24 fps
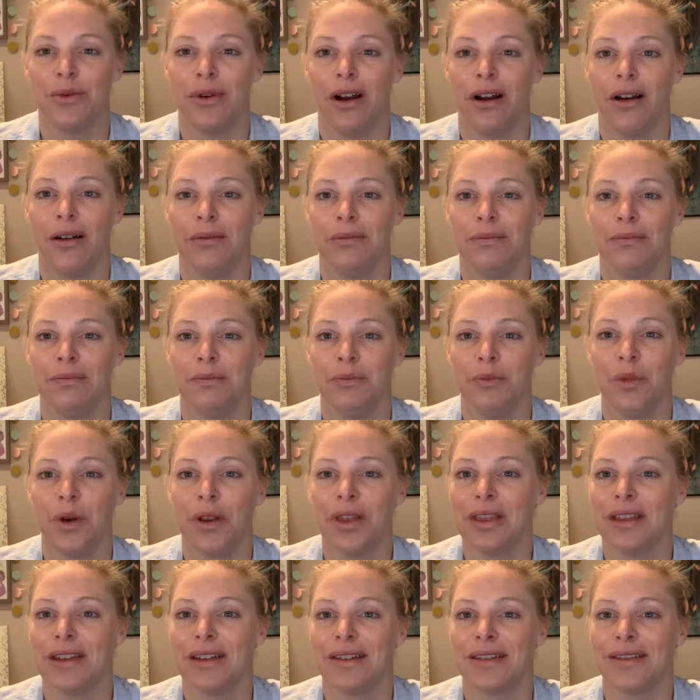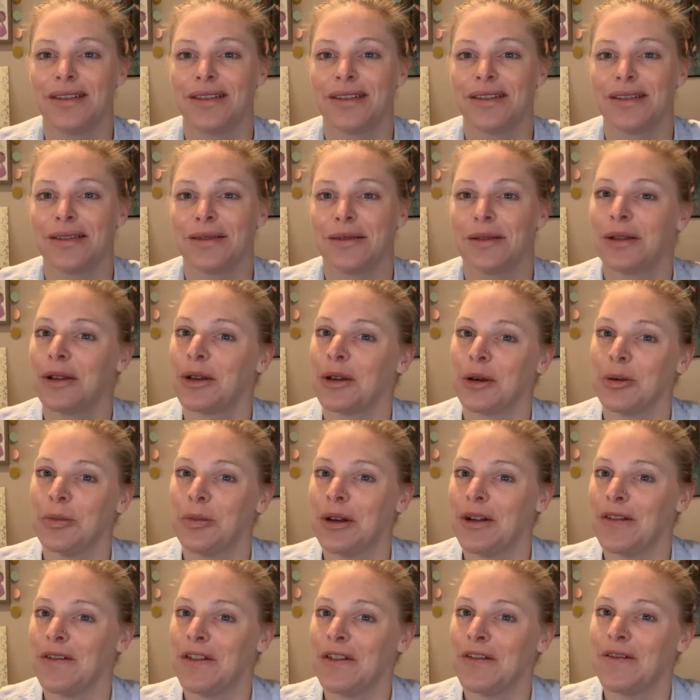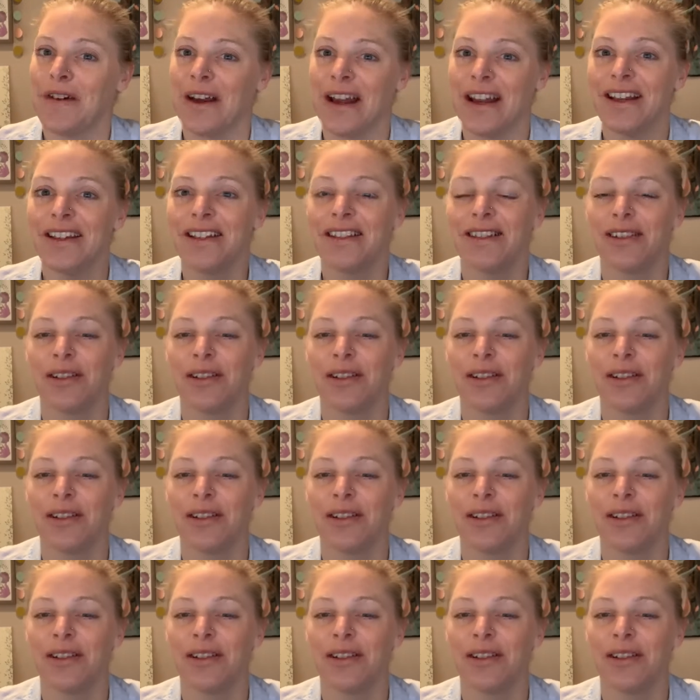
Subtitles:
one last little bit of advice.